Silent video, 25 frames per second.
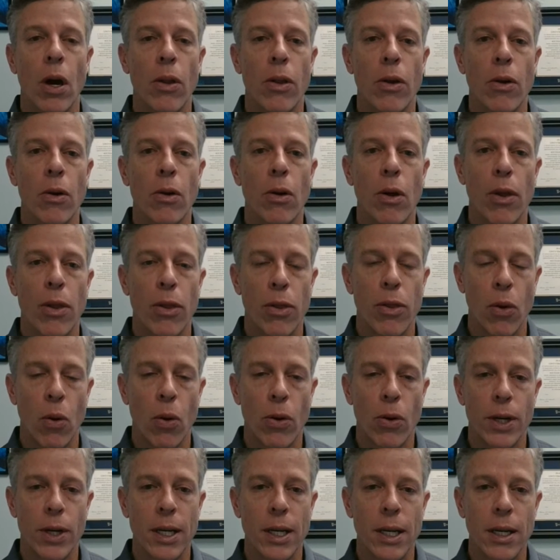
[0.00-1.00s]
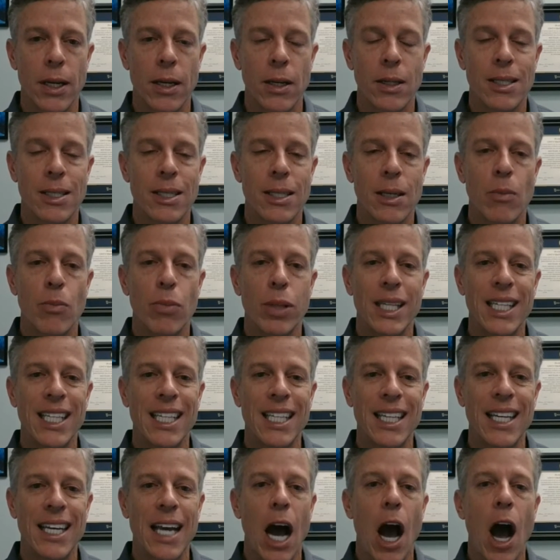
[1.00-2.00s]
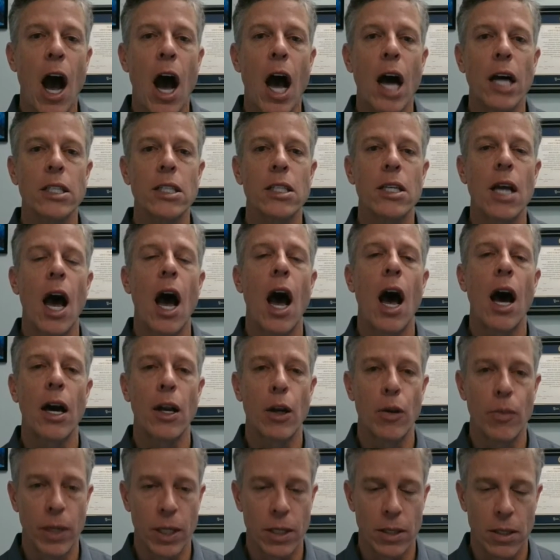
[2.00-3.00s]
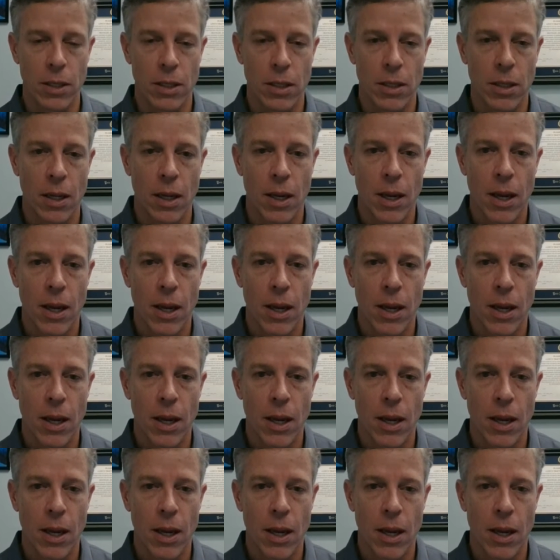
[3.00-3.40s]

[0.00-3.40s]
other authority. It is completely autonomous,